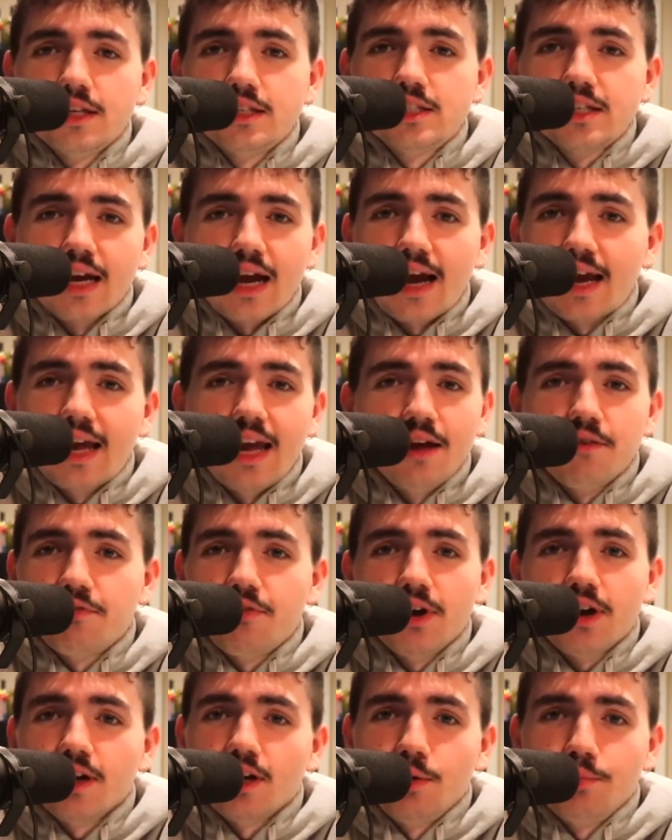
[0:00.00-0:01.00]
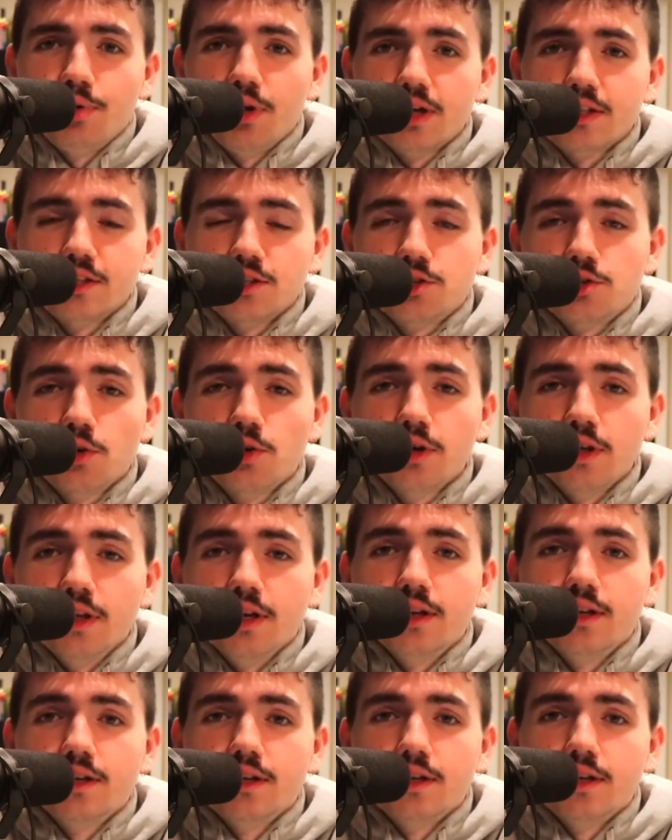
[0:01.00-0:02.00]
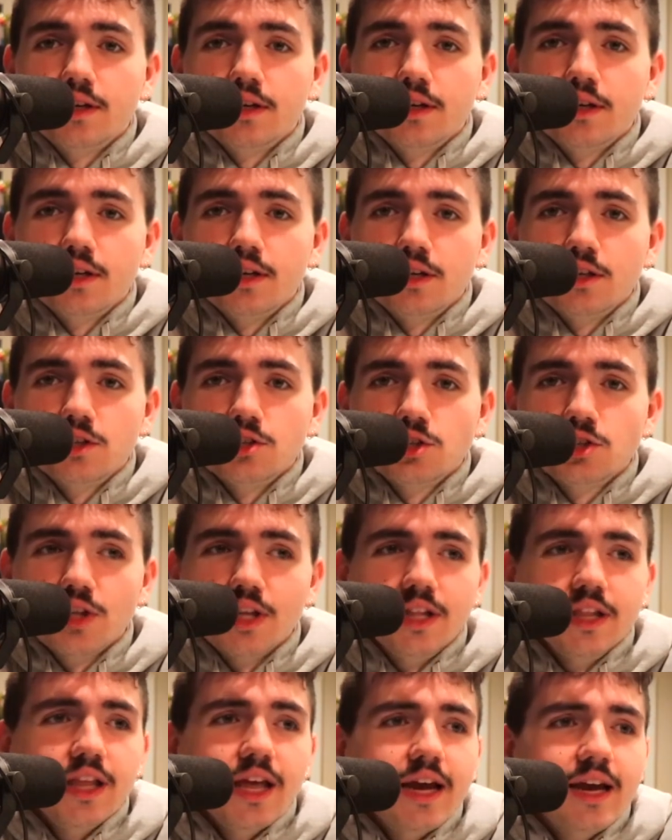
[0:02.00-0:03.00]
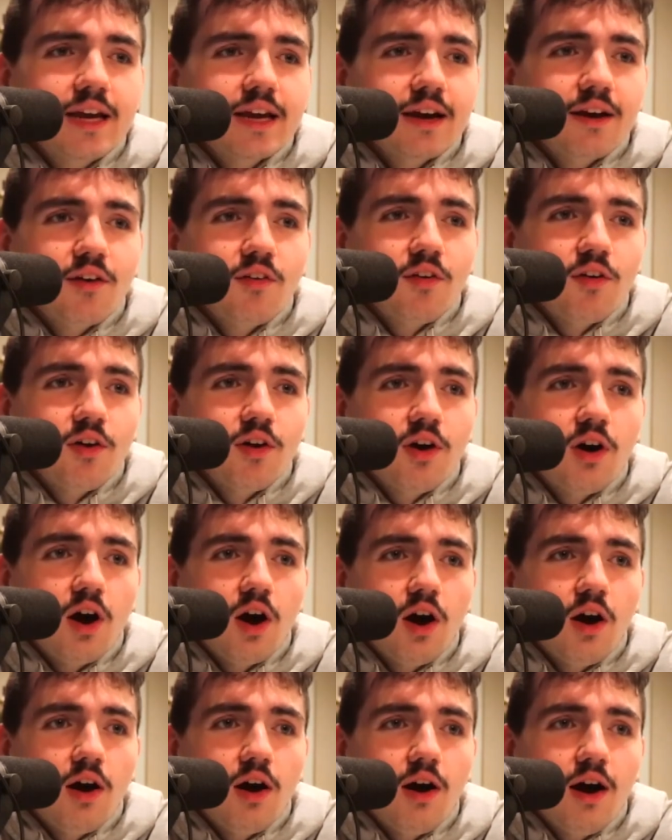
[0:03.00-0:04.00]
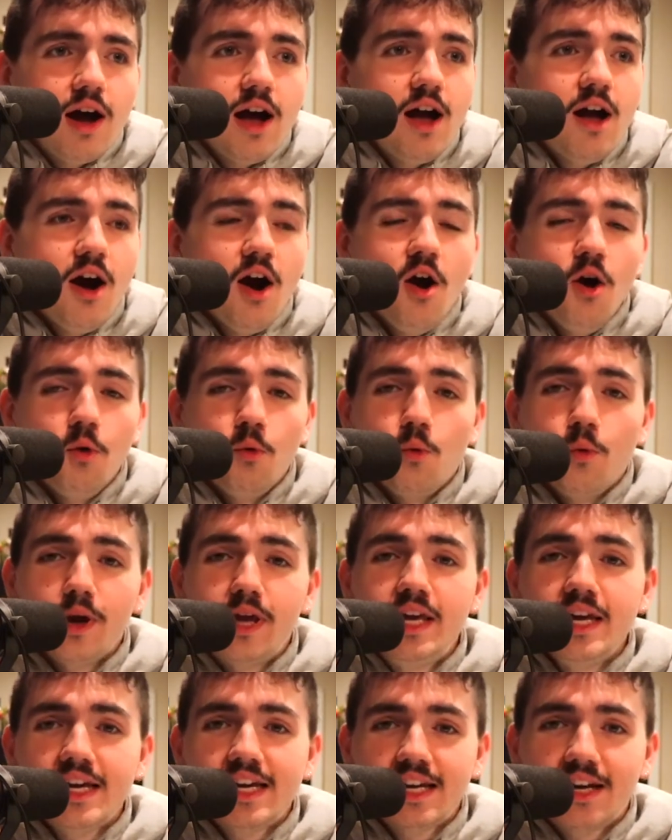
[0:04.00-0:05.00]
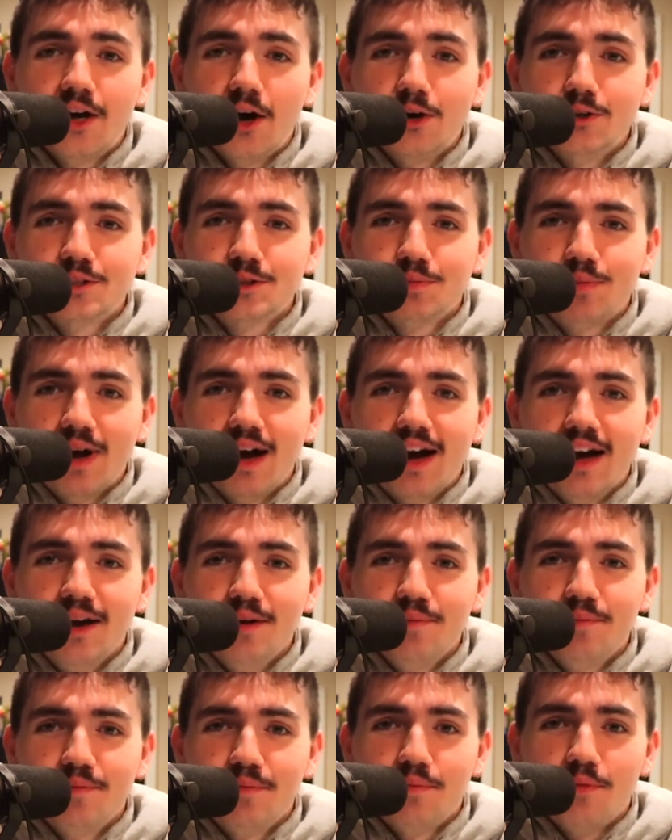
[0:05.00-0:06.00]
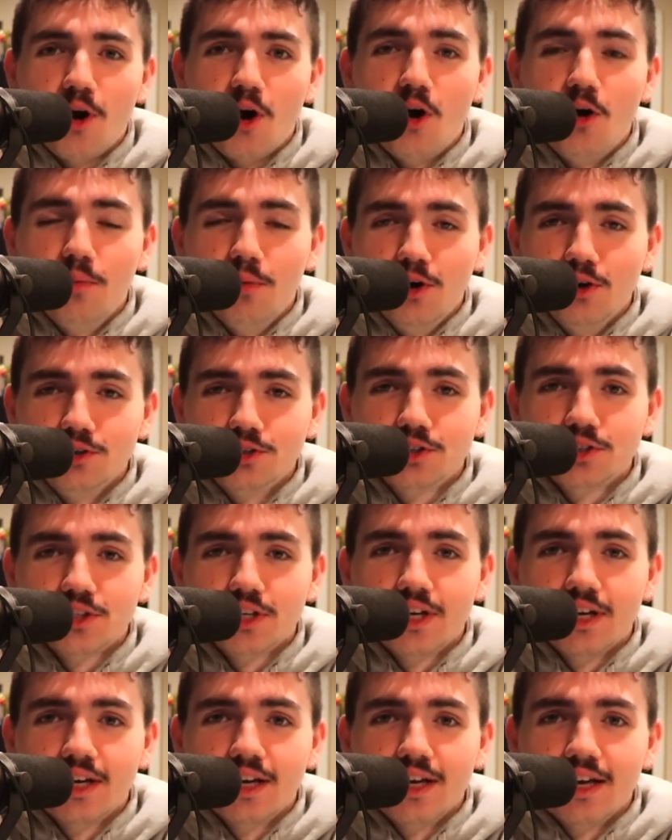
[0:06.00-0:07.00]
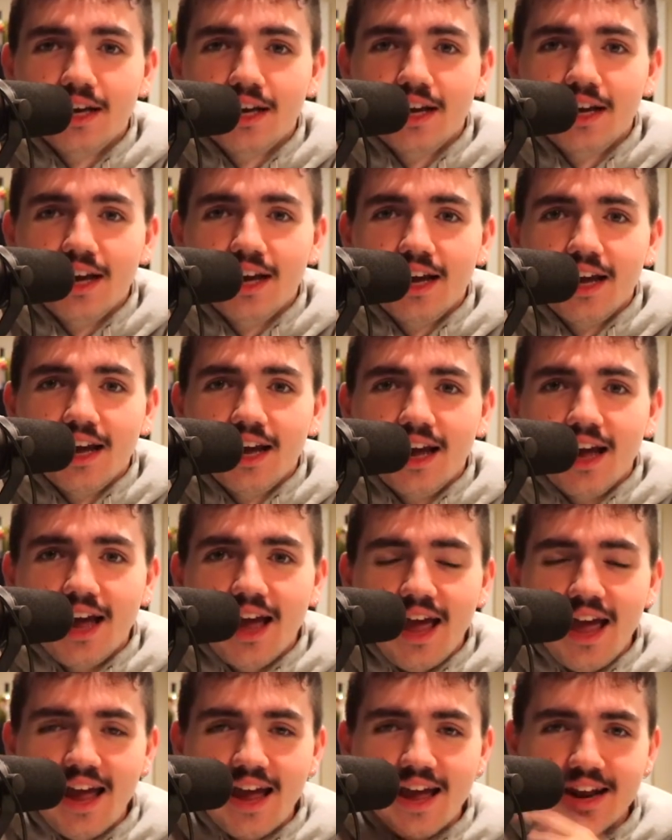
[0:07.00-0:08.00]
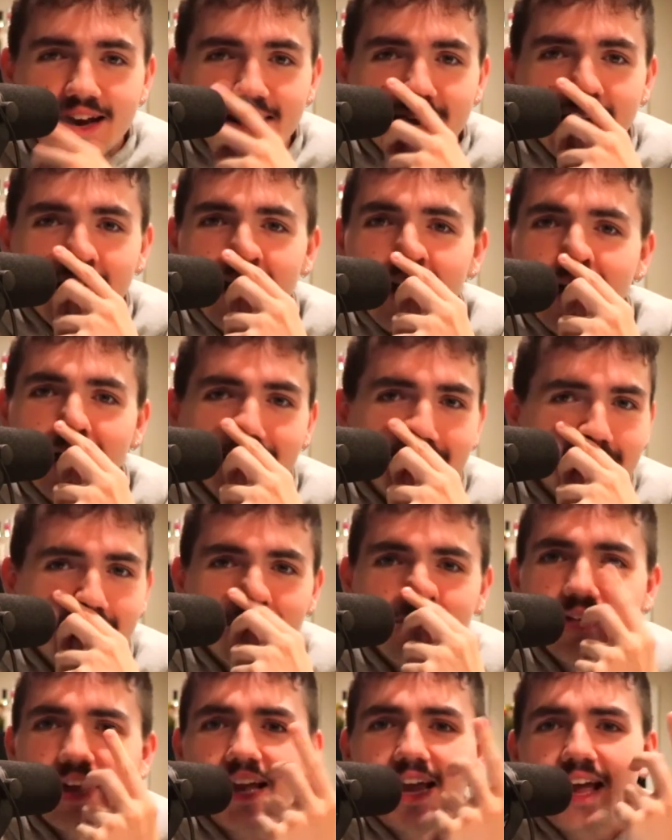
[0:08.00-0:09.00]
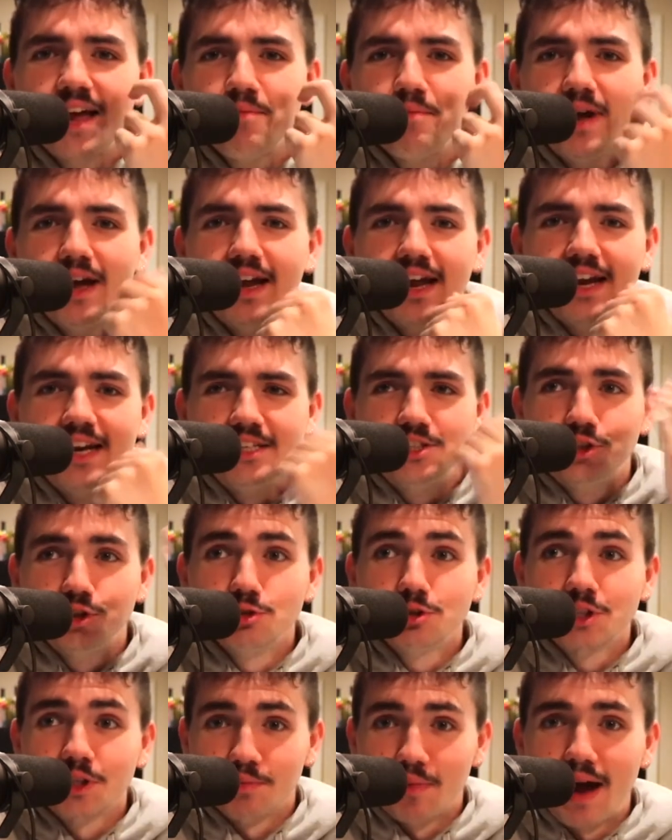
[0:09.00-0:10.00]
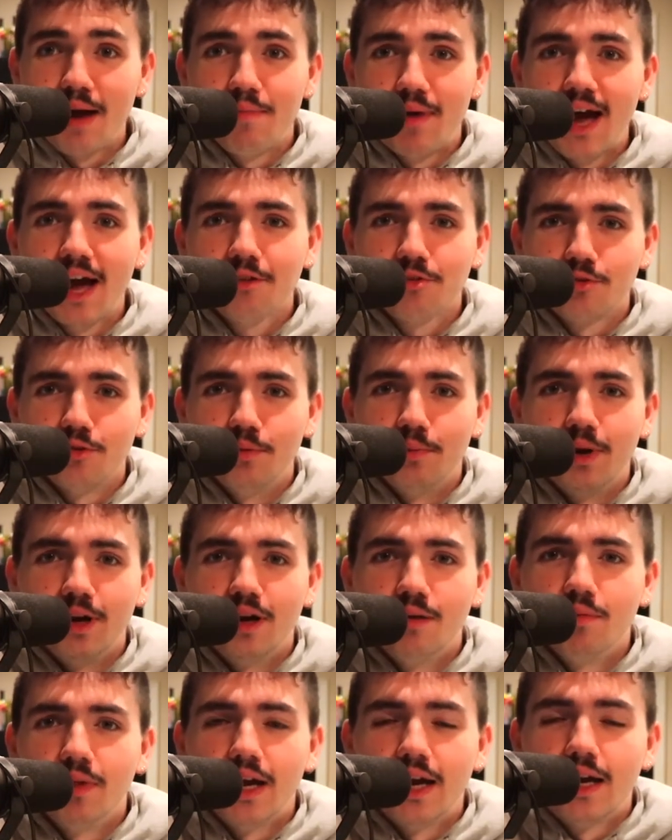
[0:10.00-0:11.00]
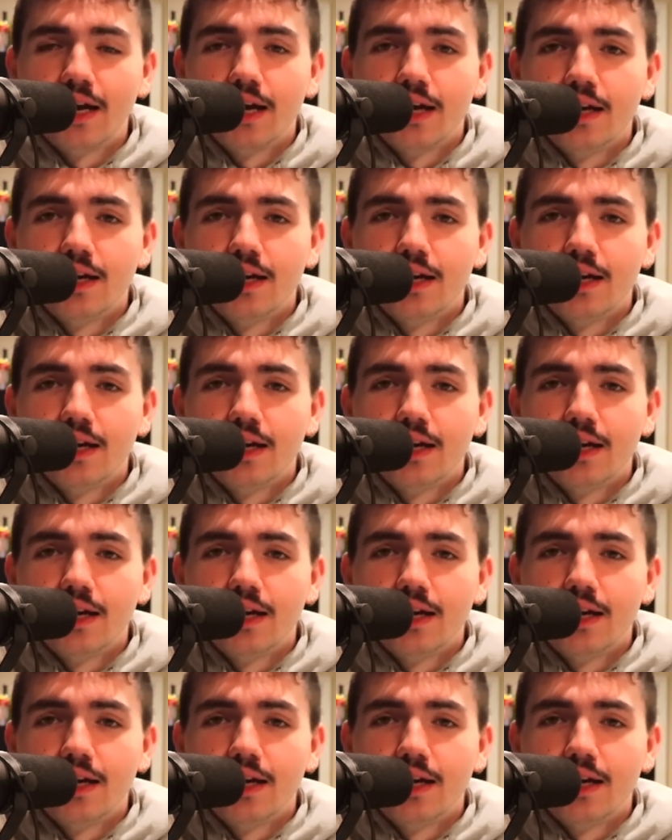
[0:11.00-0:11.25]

like, I can't fucking unplug this toilet. So then a week goes by almost. And I'm like, hey man, and he's using my bathroom, and I'm like,